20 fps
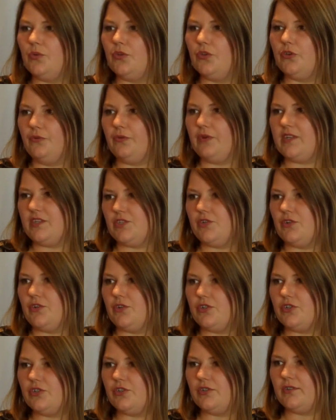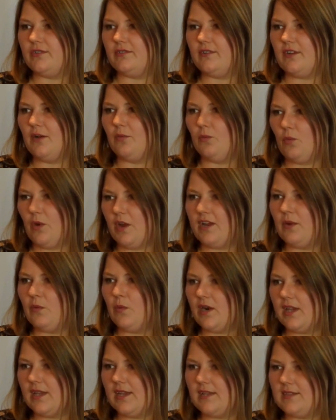your research on
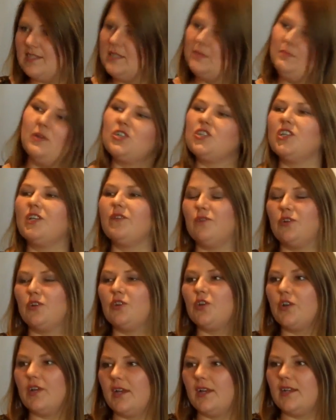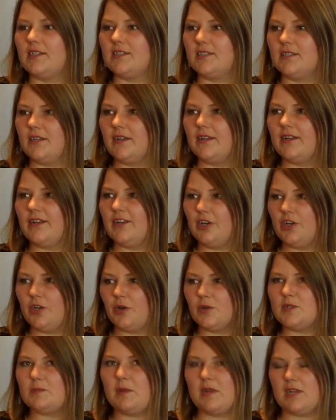what it is, especially if you're looking to,
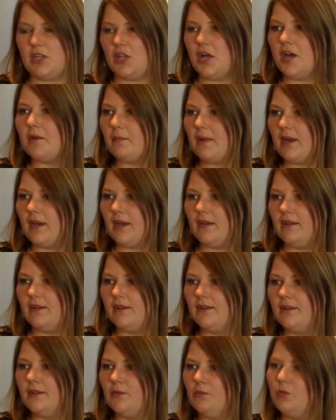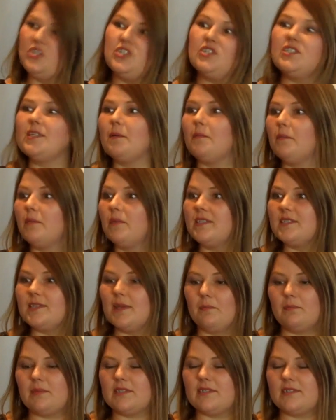spend a lot of money. Which some
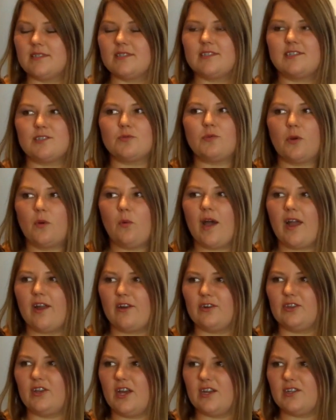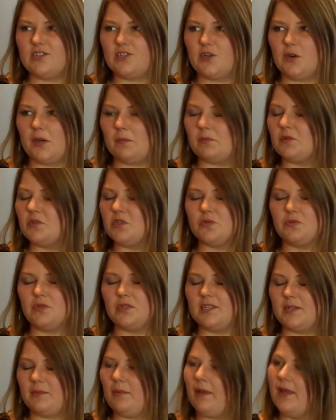businesses require a lot of startup. It just
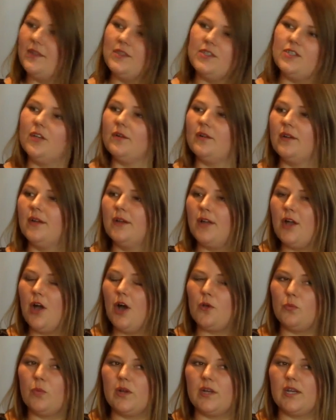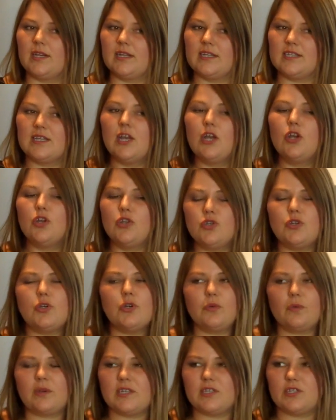really depends on what it is. Do
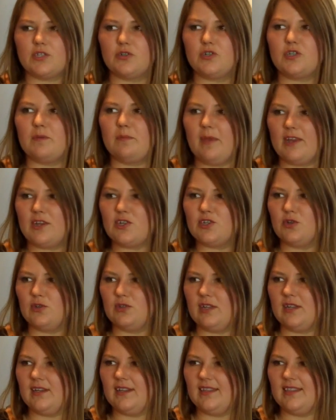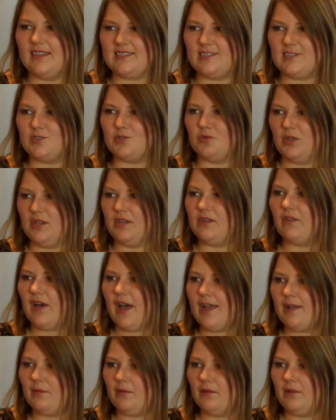your research and make sure that this is really
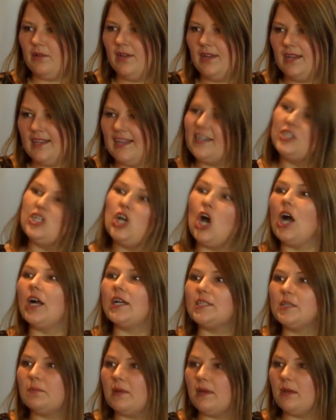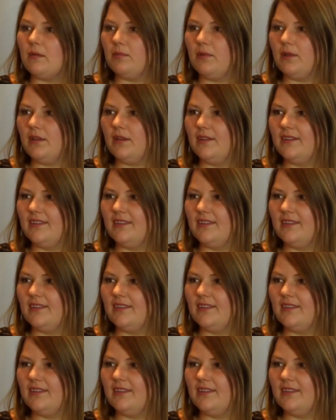viable. Like, talk to people.